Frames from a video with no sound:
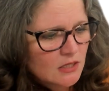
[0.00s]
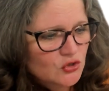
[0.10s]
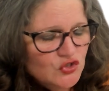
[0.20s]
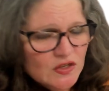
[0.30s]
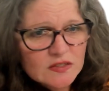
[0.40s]

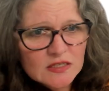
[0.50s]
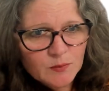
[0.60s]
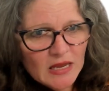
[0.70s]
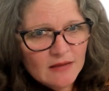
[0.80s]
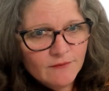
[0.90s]
They're just as
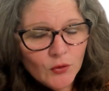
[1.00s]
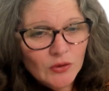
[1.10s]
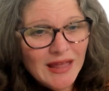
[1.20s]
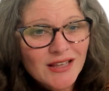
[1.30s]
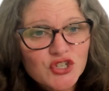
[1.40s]

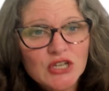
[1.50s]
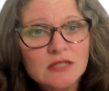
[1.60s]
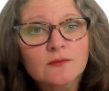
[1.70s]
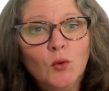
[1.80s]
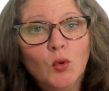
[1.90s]
painful, not
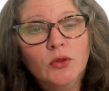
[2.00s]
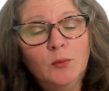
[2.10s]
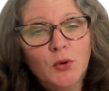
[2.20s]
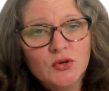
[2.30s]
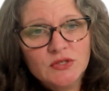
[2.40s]
just for
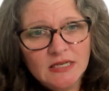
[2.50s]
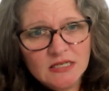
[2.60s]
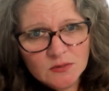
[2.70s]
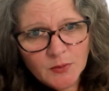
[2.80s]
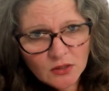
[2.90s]
the person
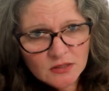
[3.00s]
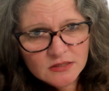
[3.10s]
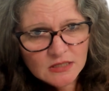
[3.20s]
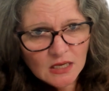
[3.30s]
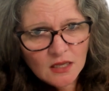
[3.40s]

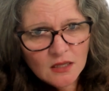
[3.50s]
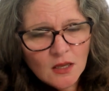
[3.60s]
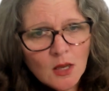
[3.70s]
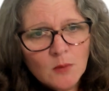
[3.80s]
experiencing it,